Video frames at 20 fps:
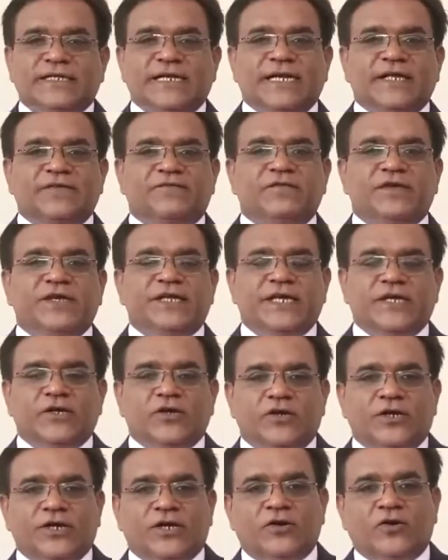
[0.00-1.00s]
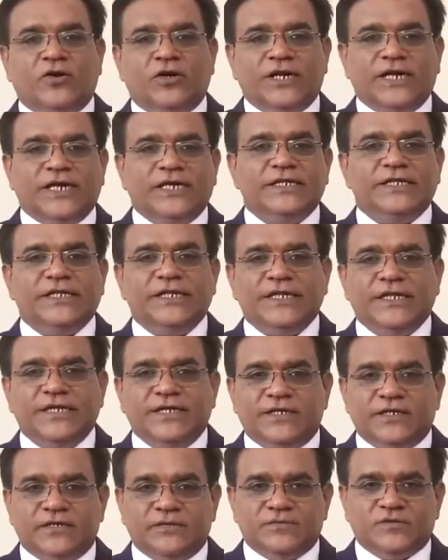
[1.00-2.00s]
that if we cannot record anything
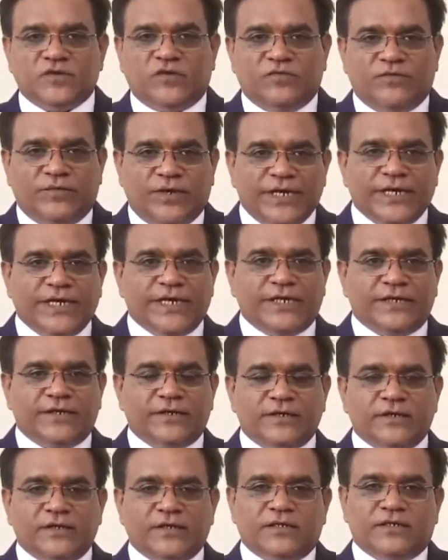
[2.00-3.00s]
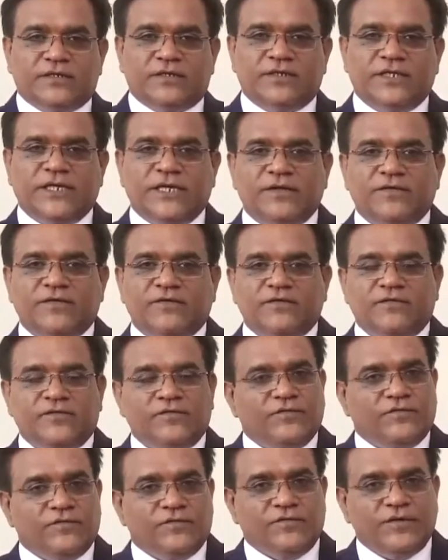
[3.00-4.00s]
in terms of money, then
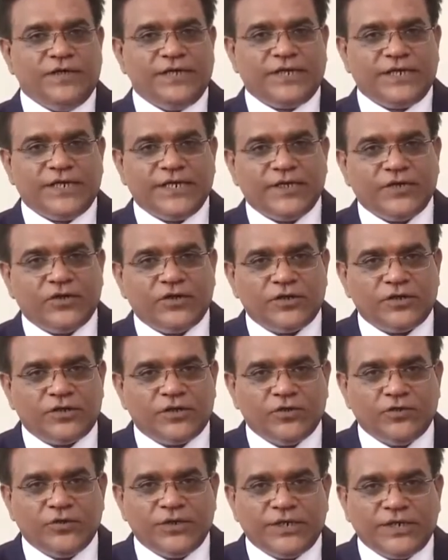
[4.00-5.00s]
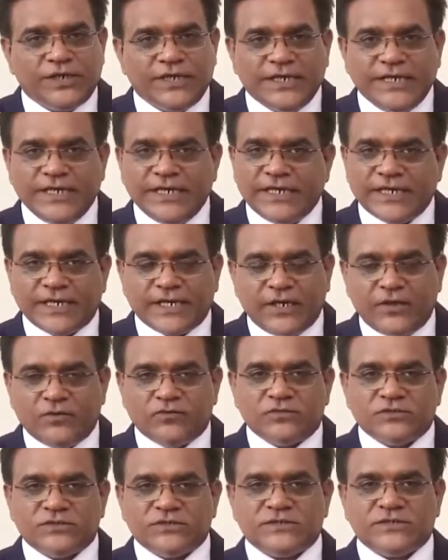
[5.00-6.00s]
we cannot do it in
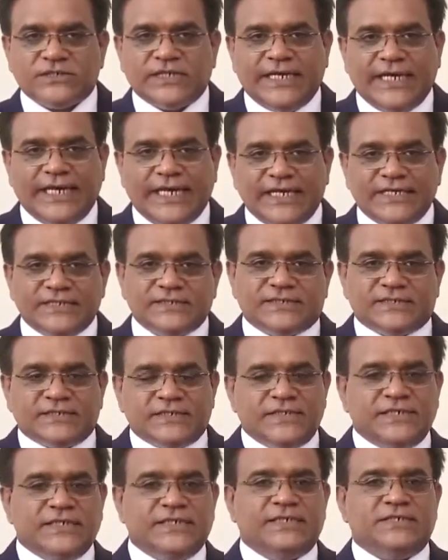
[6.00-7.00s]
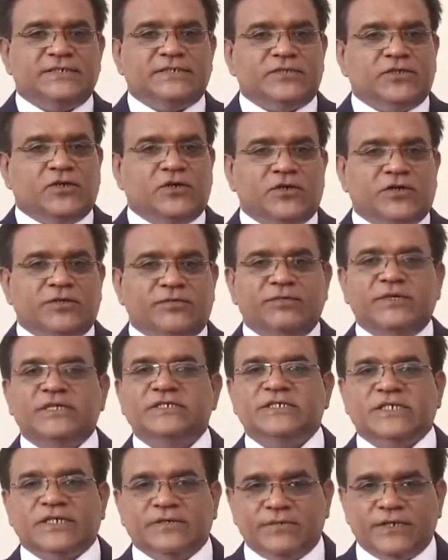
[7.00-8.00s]
accounts, as it is not
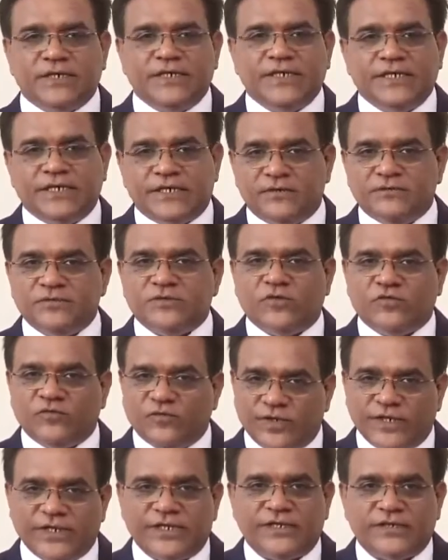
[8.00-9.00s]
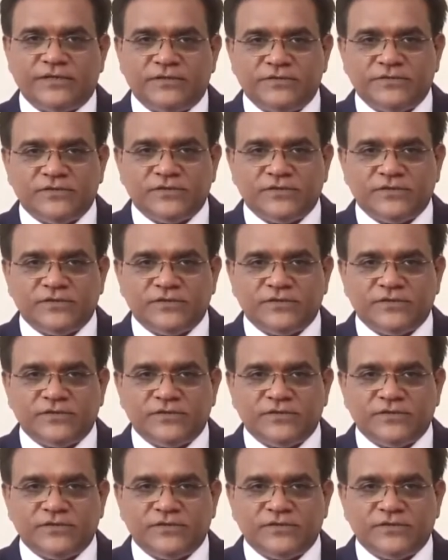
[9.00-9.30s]
measurable in terms of money.